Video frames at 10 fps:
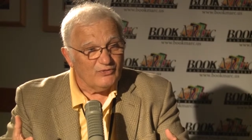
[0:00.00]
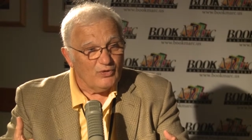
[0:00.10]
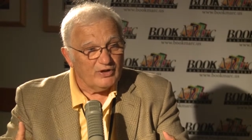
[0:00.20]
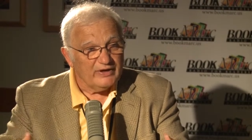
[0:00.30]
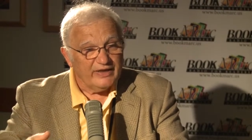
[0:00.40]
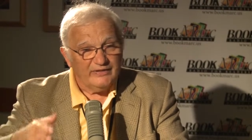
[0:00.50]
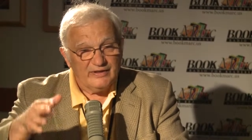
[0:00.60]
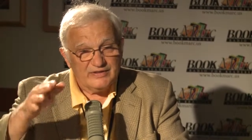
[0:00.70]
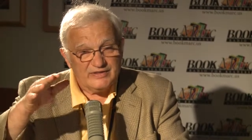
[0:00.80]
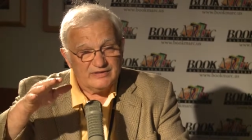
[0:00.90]
of water, and
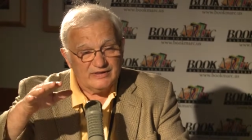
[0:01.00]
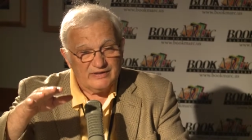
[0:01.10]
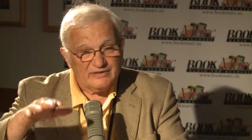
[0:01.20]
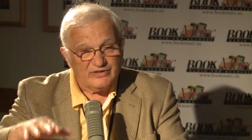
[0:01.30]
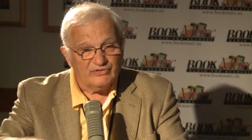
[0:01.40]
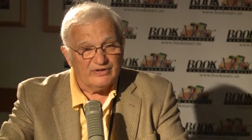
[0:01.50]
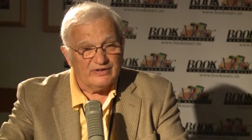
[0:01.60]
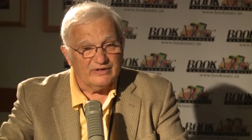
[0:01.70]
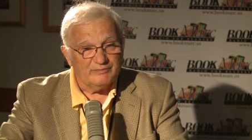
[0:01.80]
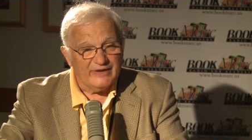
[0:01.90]
then uh,
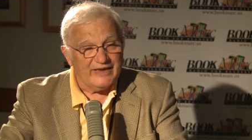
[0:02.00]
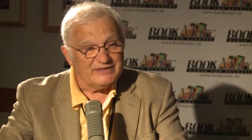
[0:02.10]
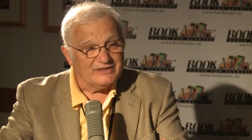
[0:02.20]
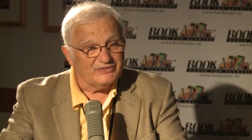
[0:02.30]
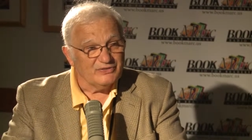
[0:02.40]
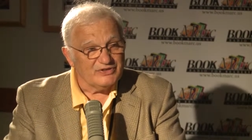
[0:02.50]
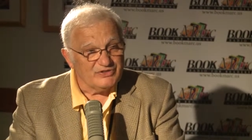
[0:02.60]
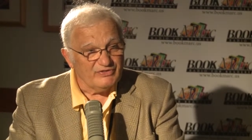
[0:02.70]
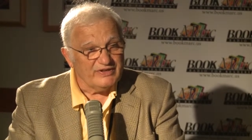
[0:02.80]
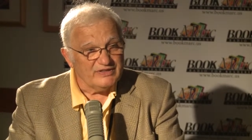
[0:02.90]
uh, pass it through a
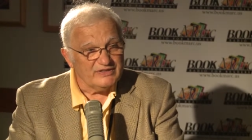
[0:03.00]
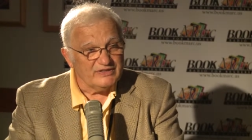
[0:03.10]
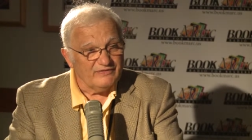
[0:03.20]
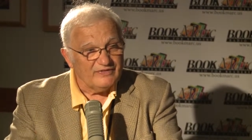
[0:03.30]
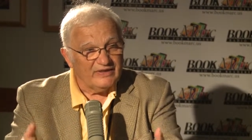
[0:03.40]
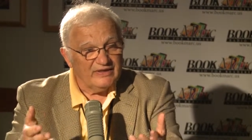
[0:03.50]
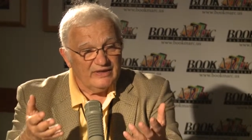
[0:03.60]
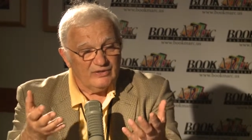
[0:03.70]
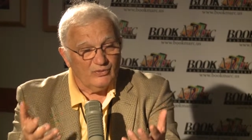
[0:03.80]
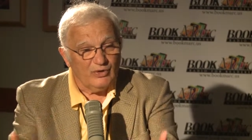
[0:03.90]
screen sieve,
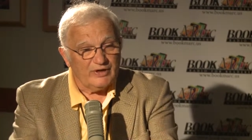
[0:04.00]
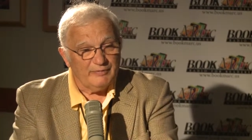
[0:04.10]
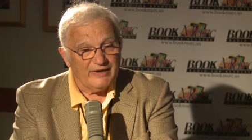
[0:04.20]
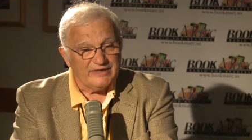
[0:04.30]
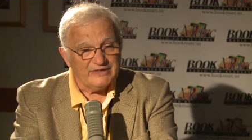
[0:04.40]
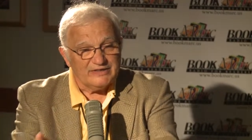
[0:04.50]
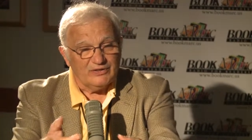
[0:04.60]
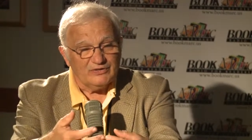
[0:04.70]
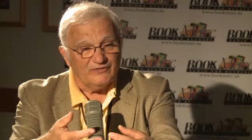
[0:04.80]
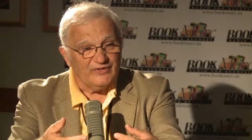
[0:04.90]
the water passes
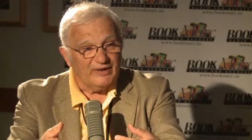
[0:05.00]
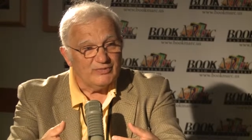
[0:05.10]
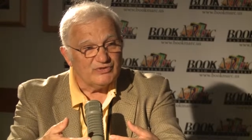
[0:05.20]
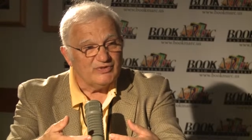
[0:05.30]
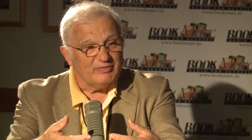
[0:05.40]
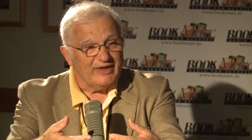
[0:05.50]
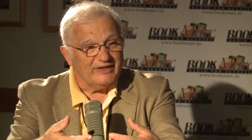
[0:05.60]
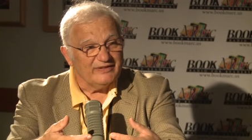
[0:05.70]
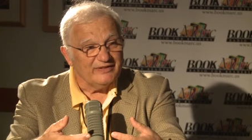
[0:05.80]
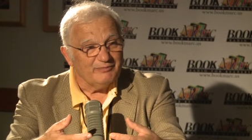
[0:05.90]
out, the fibers remain
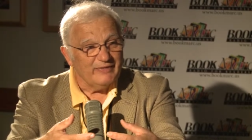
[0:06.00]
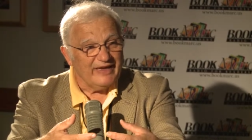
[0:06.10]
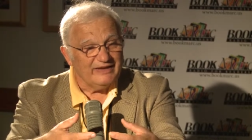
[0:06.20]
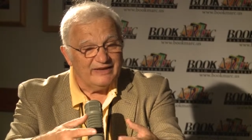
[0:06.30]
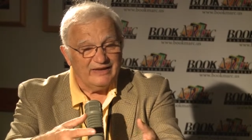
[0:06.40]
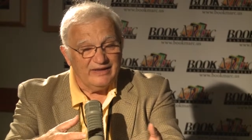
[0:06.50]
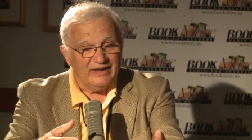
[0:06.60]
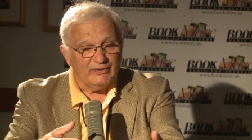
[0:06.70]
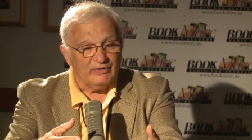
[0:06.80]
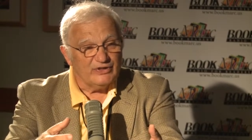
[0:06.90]
in the mat,
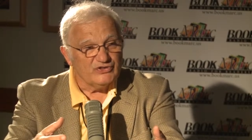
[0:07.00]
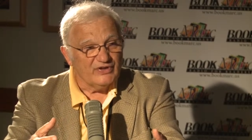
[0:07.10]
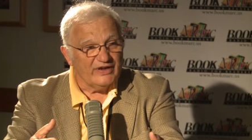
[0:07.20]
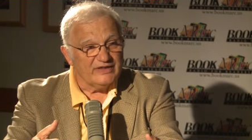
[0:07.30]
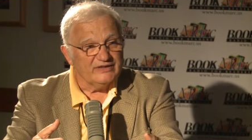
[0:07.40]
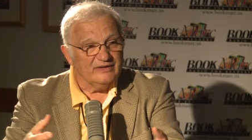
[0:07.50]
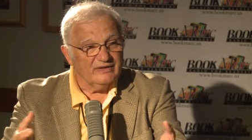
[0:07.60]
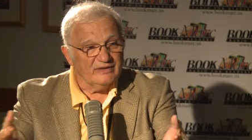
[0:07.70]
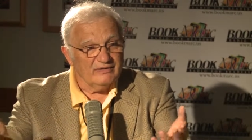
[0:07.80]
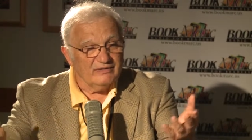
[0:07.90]
and when it dries,
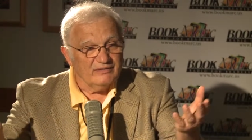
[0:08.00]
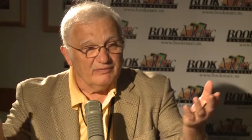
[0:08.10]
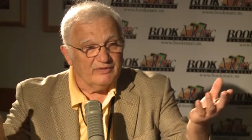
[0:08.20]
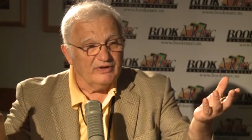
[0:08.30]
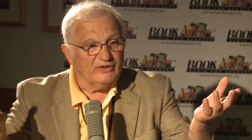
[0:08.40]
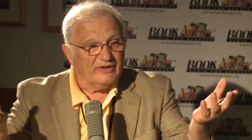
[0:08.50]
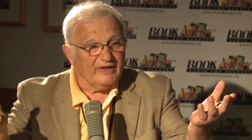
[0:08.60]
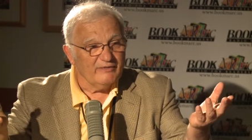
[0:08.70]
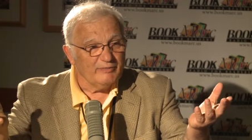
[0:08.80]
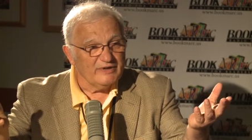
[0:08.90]
there you
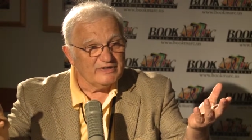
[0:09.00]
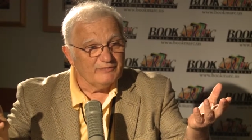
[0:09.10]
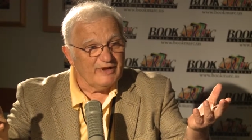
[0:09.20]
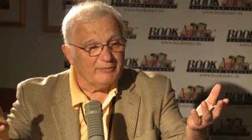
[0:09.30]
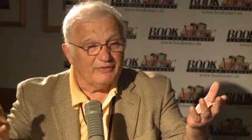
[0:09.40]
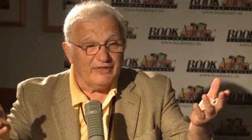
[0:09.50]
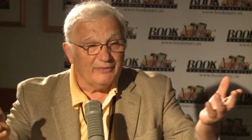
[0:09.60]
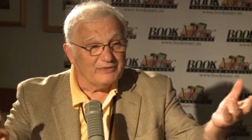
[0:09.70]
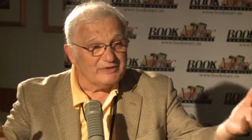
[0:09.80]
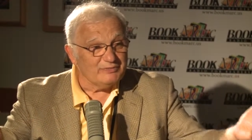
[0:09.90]
have a piece of paper.
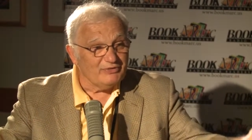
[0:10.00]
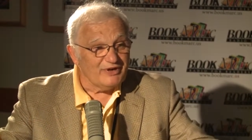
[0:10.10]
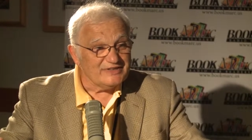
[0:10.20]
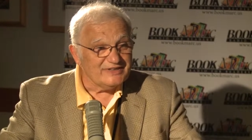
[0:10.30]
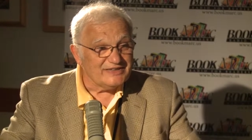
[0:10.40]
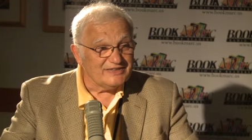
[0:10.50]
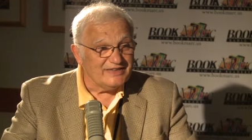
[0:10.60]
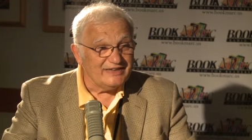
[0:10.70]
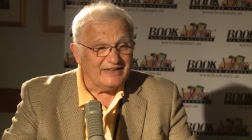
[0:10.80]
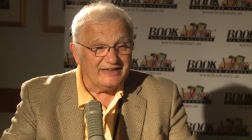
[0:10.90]
That was the process
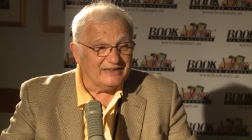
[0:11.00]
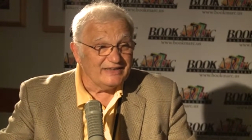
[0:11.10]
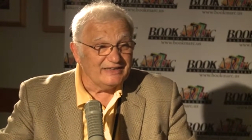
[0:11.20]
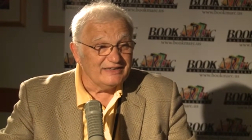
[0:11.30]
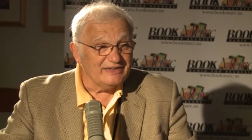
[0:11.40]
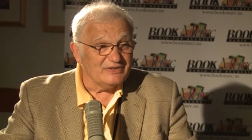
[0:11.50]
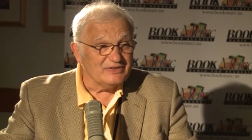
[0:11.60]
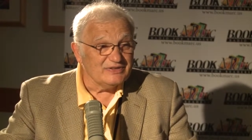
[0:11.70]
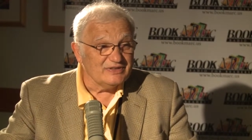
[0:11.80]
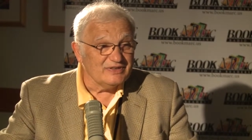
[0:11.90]
then, and it
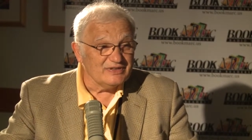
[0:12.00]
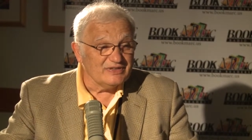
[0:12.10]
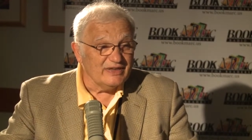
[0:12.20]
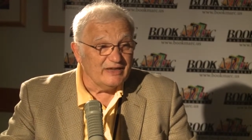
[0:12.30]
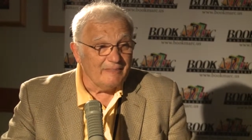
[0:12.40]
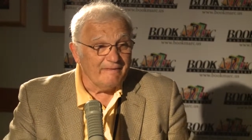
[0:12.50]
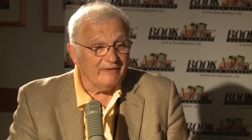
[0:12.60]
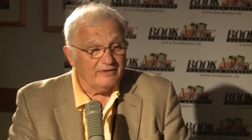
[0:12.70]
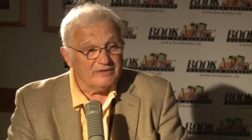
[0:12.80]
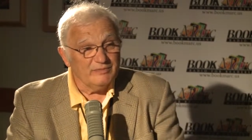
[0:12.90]
continues to this day
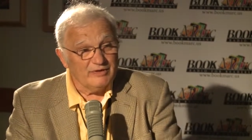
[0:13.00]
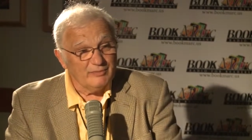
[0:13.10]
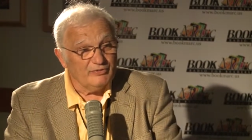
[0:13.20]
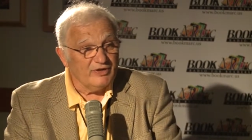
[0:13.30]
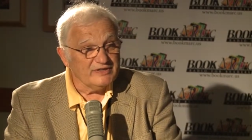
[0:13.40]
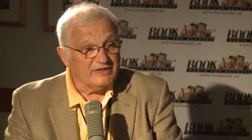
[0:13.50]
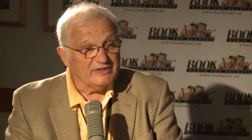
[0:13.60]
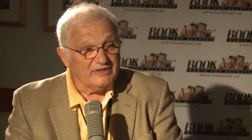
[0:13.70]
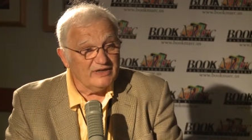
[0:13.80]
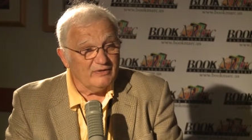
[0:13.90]
to be the
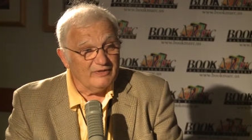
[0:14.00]
process now.